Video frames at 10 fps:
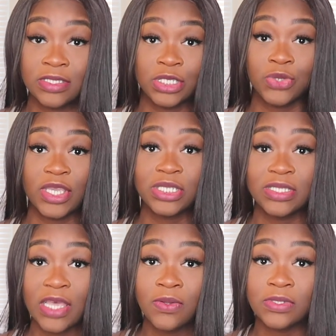
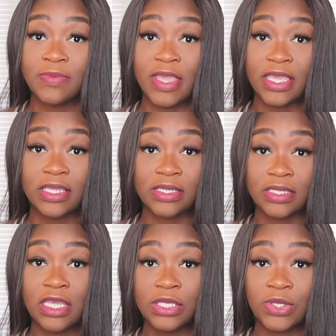situations out to make
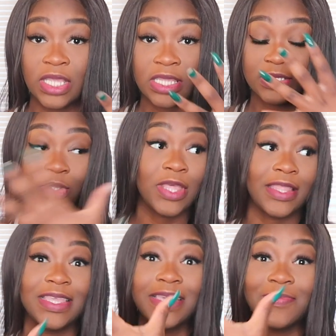so
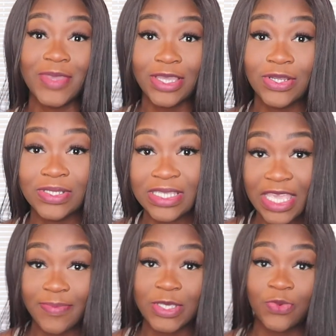that they could be close to
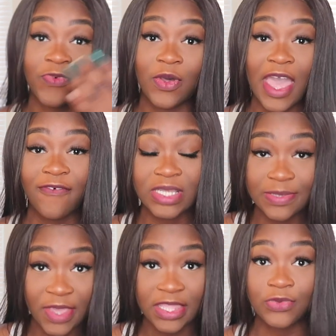campus without having
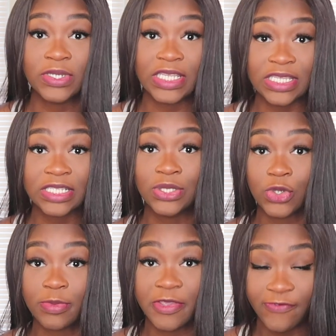to pay the ridiculous
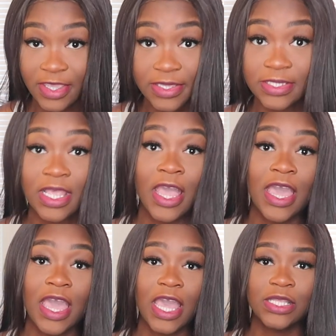dorming fees.
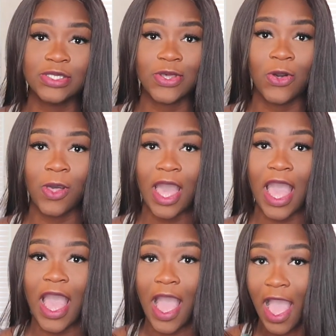And so
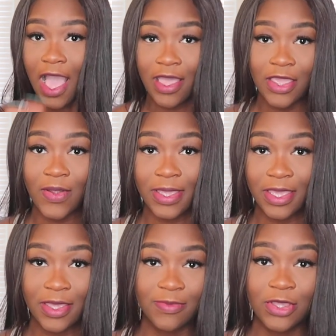here I
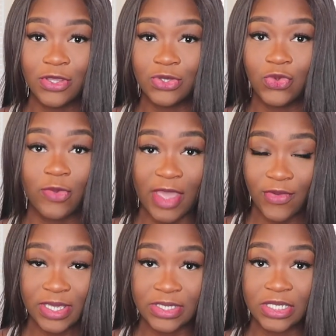am doing
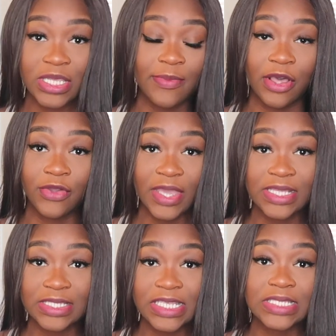my research. I'm on
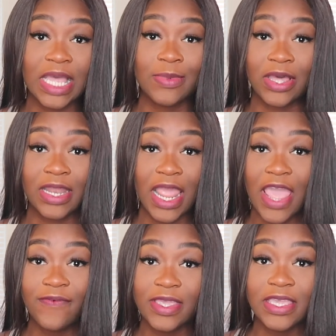Craigslist. I'm on
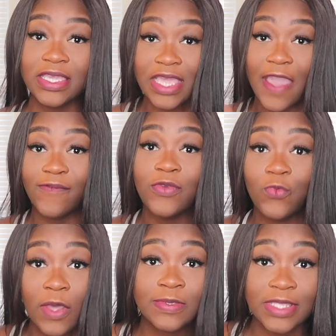every
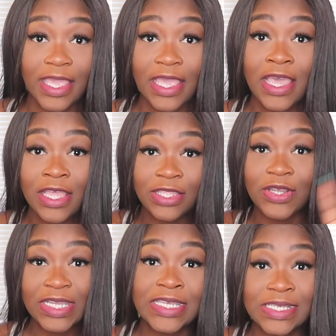website
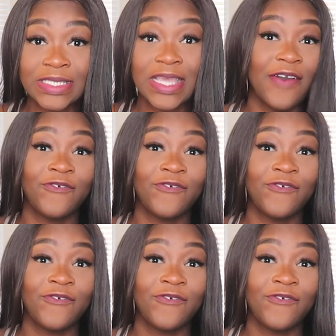there is